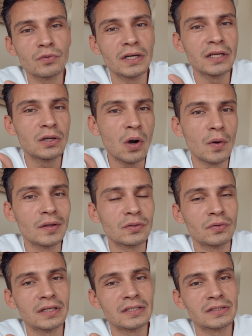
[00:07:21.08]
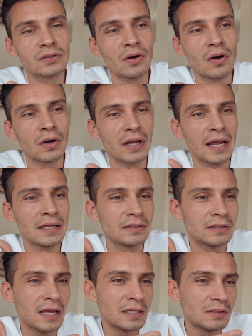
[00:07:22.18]
really go into this stock and,
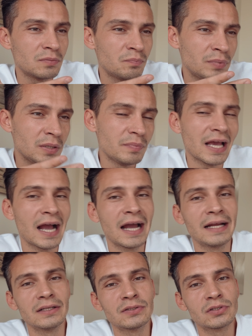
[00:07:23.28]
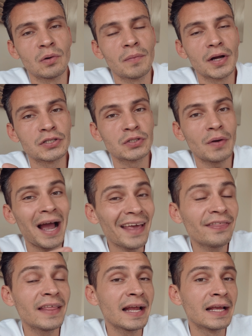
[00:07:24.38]
and be behind it so much. So I
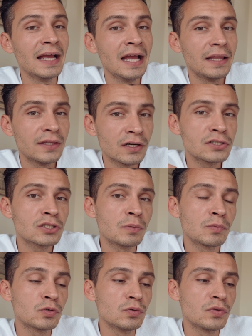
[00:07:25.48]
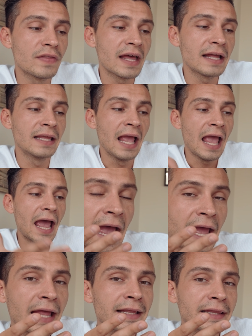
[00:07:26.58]
think there is some truth to that
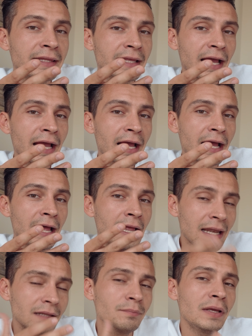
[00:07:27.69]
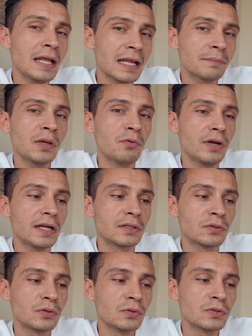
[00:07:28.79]
and uh, let me let me read it
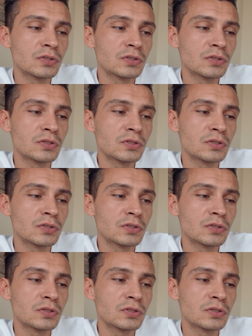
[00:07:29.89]
to you.